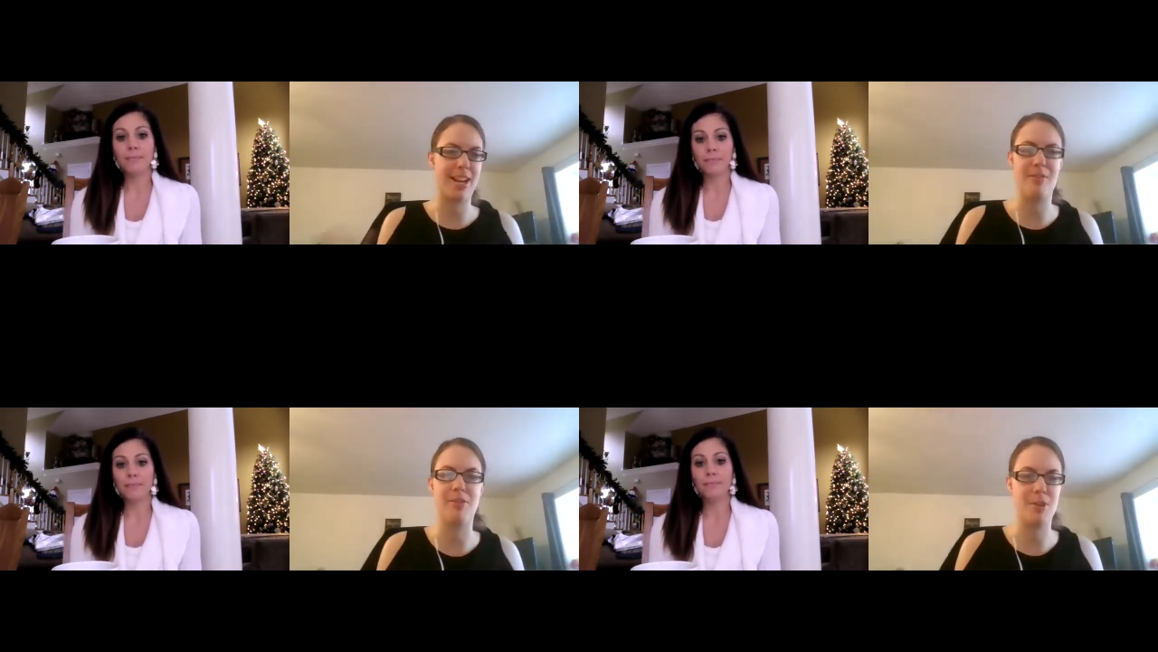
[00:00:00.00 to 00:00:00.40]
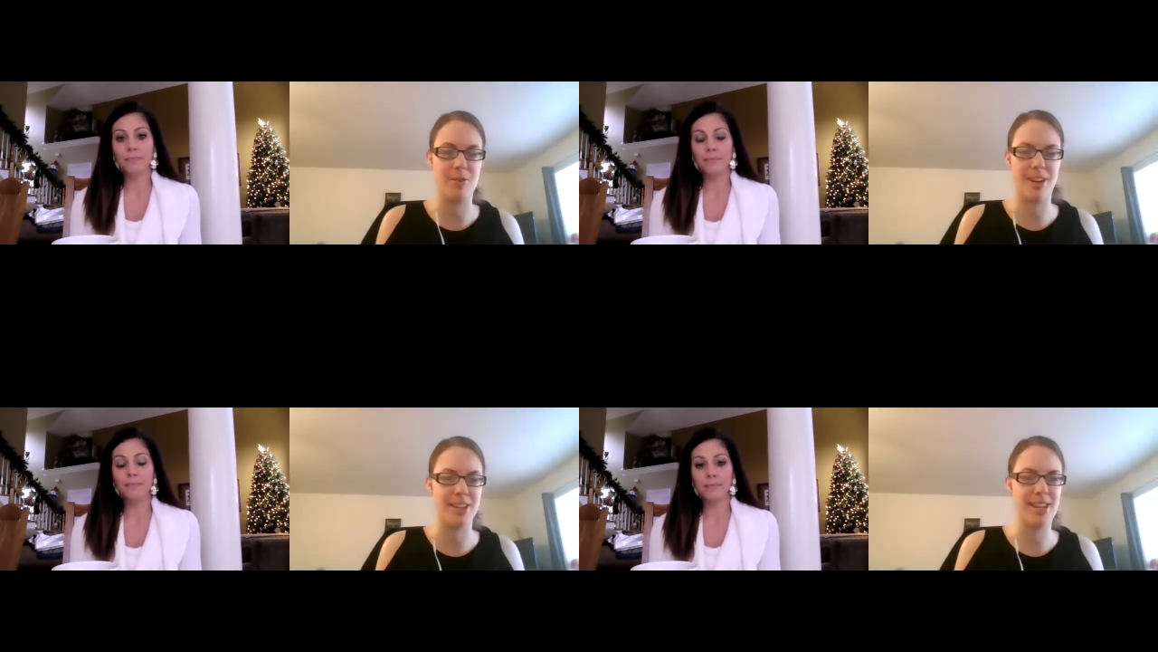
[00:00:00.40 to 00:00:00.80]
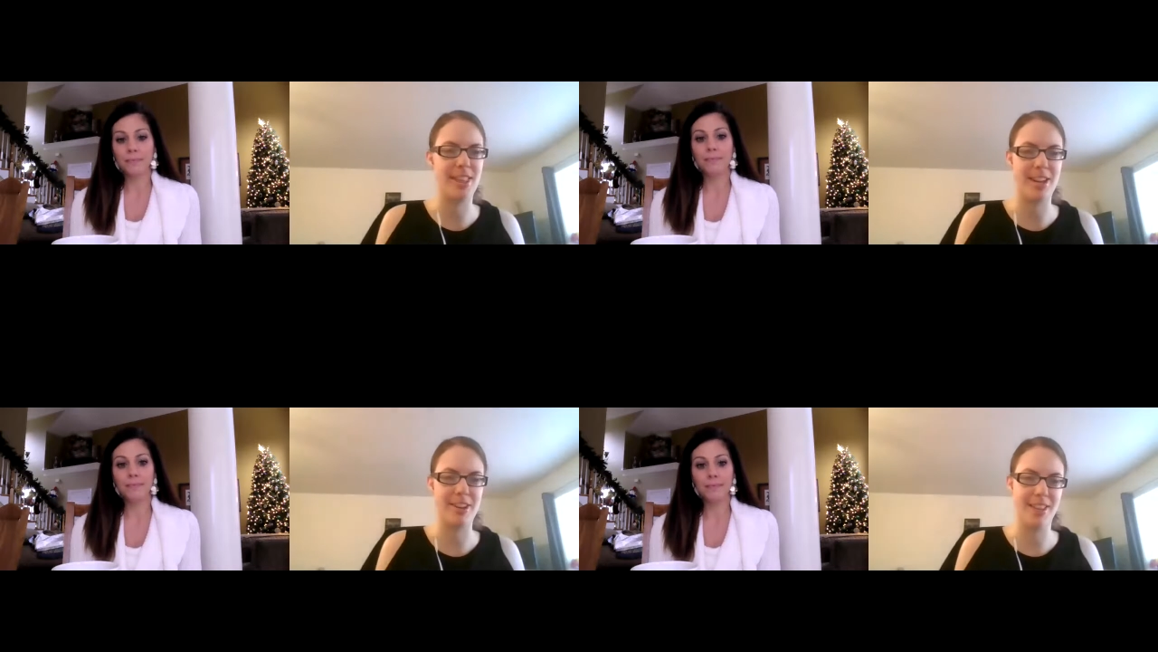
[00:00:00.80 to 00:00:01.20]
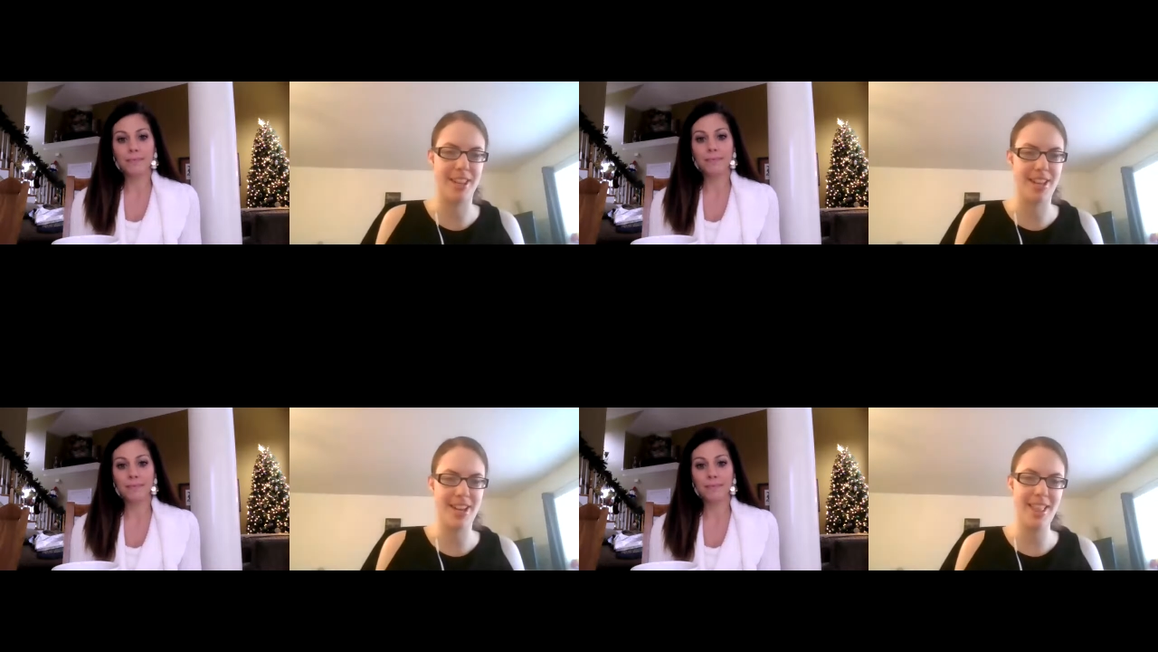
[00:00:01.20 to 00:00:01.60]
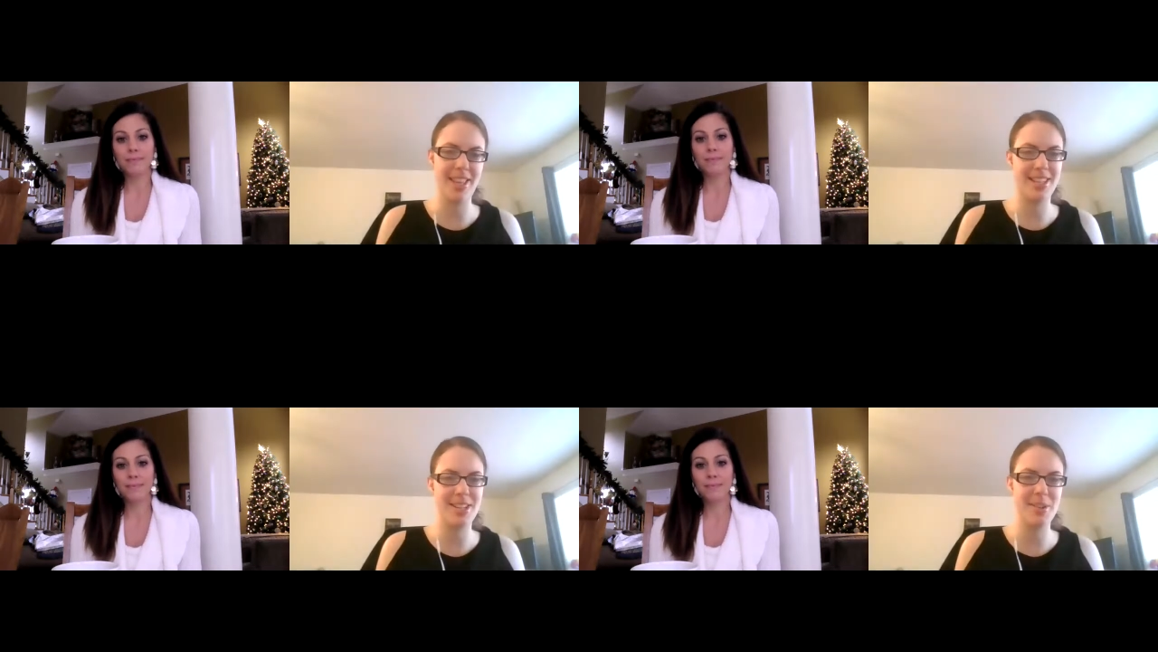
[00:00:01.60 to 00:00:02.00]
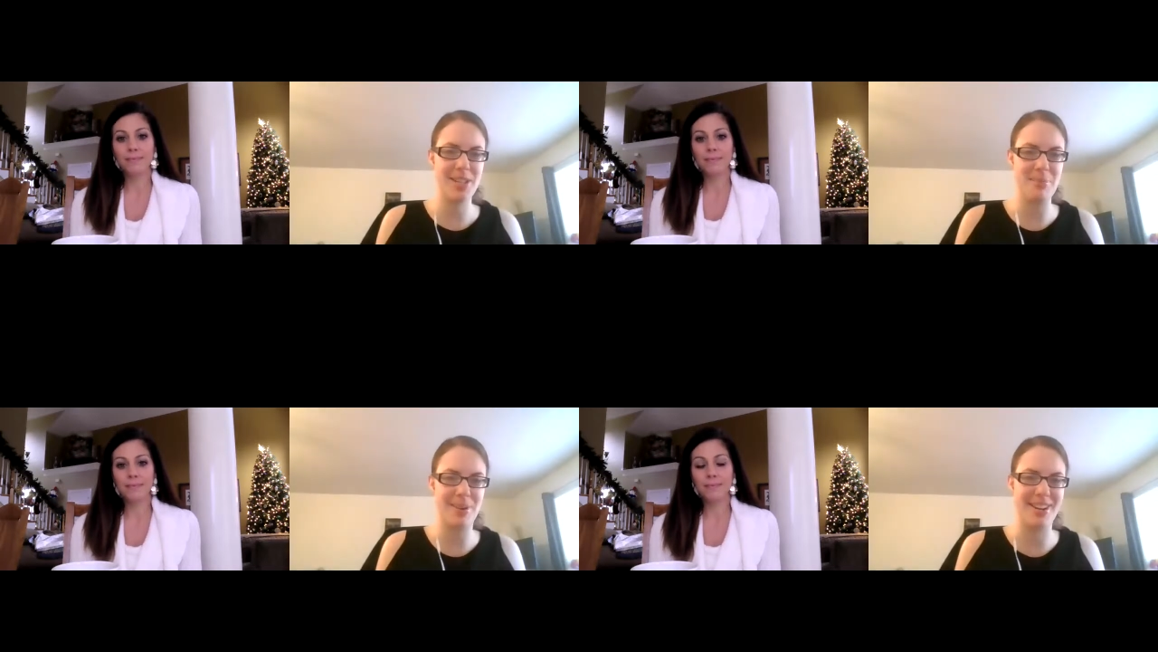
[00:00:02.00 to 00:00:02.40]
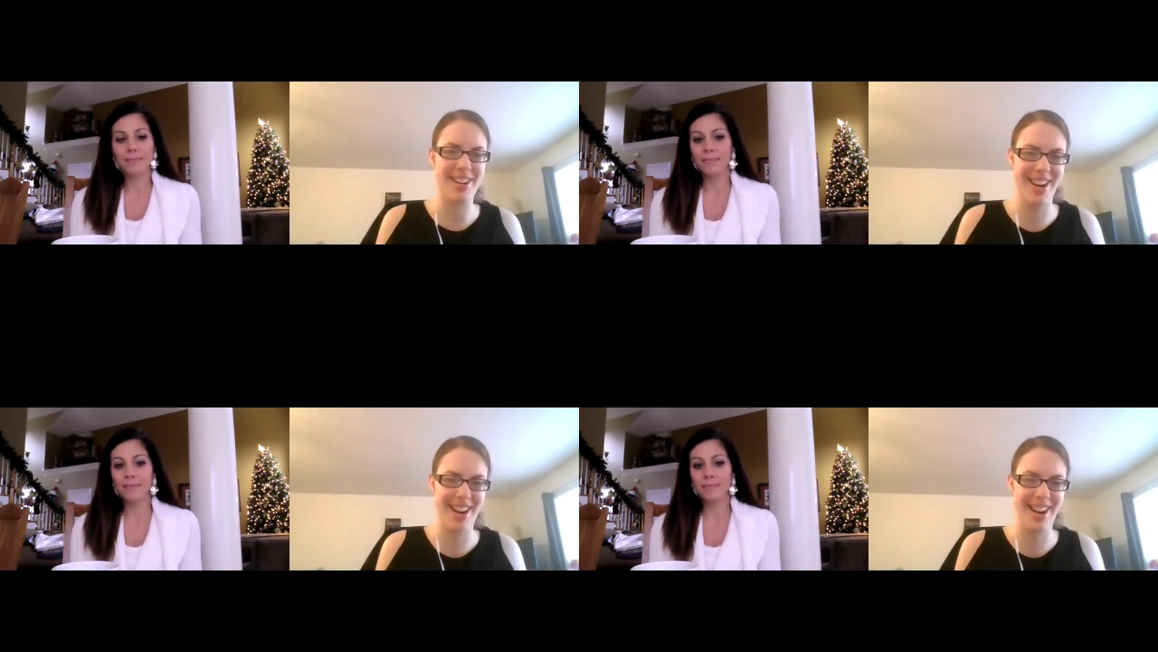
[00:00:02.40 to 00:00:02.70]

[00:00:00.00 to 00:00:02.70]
Speaker 1: And I love that you've already done that. You're like, I like to go deeper.